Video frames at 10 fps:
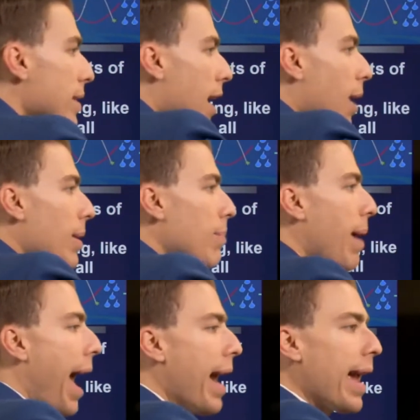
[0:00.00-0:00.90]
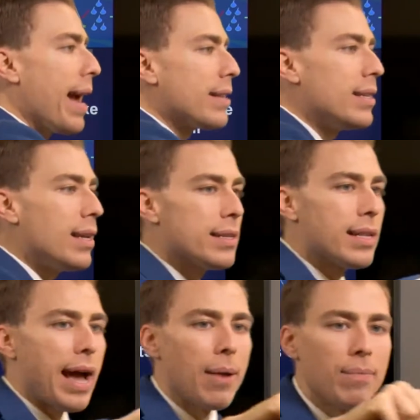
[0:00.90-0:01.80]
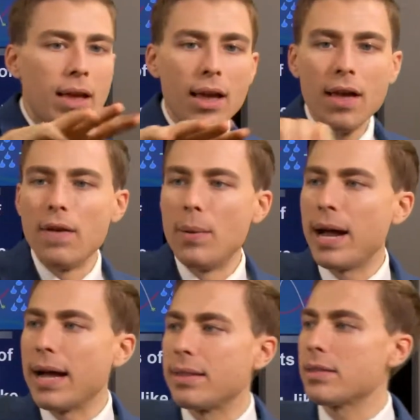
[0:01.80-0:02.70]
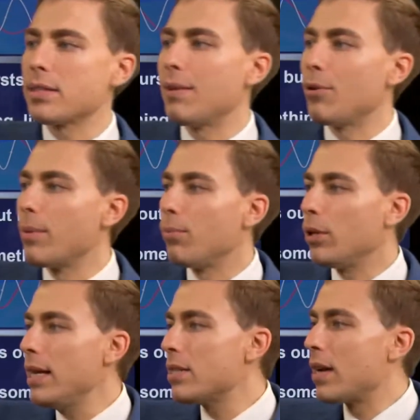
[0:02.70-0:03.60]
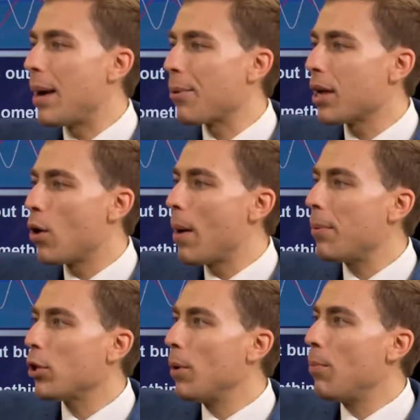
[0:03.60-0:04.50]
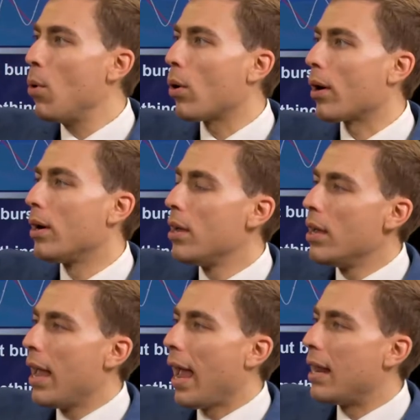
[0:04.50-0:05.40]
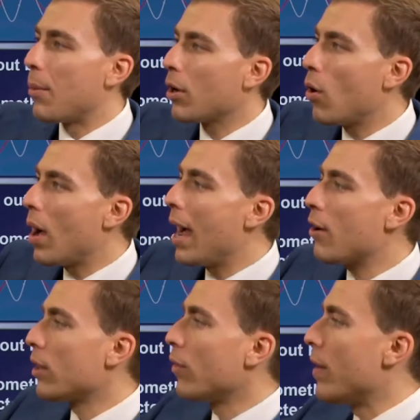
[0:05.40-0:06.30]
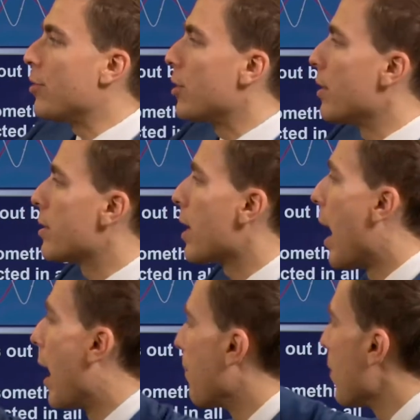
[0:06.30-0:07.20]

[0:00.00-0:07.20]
is coming back as it does that. And we got this level complete, so now we're going to go up a little bit more. And then we're going to go a higher elevation in the sky.